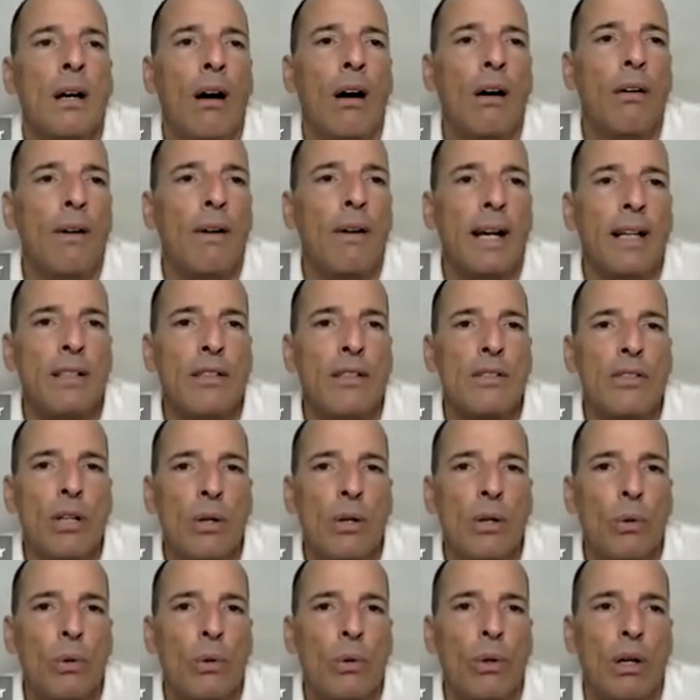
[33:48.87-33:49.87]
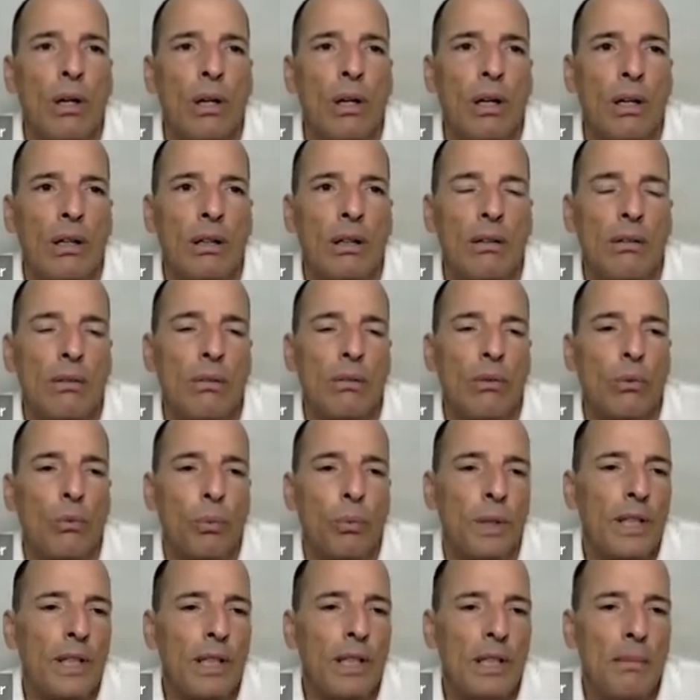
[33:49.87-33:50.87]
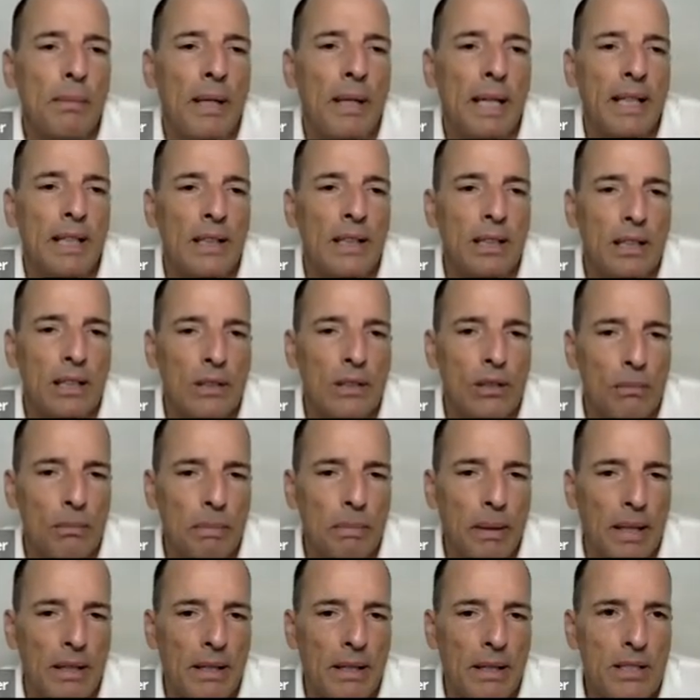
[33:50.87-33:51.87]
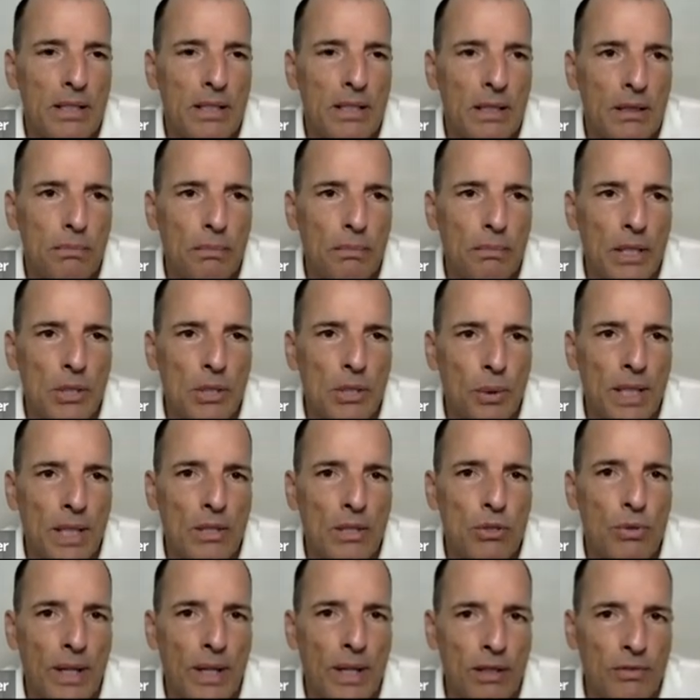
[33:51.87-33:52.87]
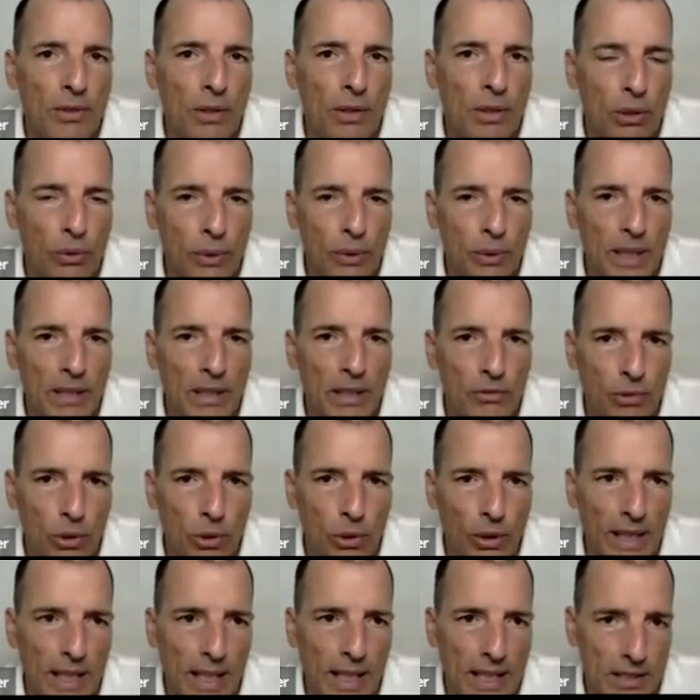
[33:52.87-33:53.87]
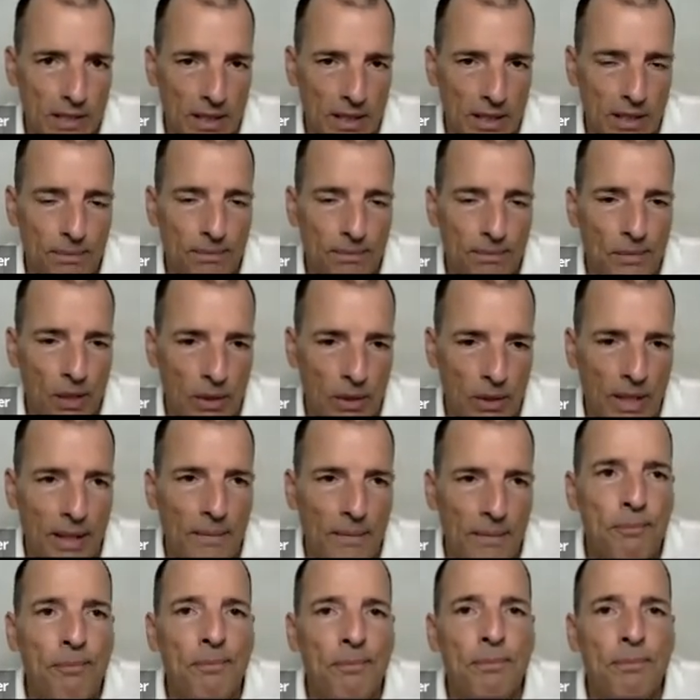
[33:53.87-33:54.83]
All right, so we're going to make a little comparison between trend following and forecasting, okay?